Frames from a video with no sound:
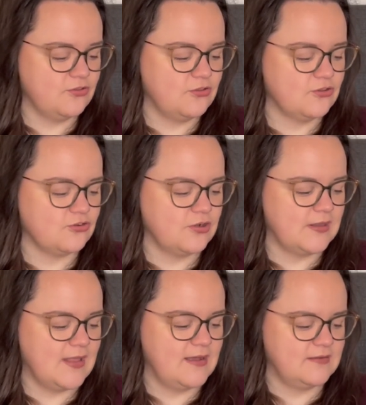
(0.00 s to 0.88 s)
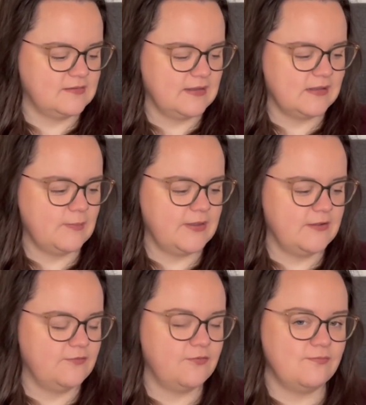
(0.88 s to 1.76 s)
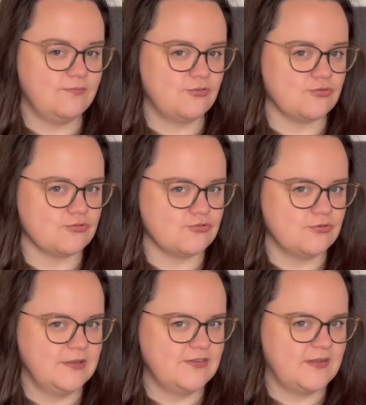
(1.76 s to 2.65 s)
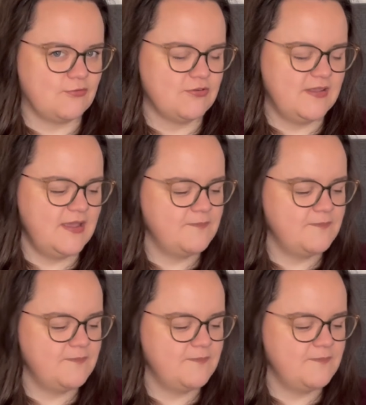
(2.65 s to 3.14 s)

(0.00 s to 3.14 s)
the toy lacks a little bit of structural integrity.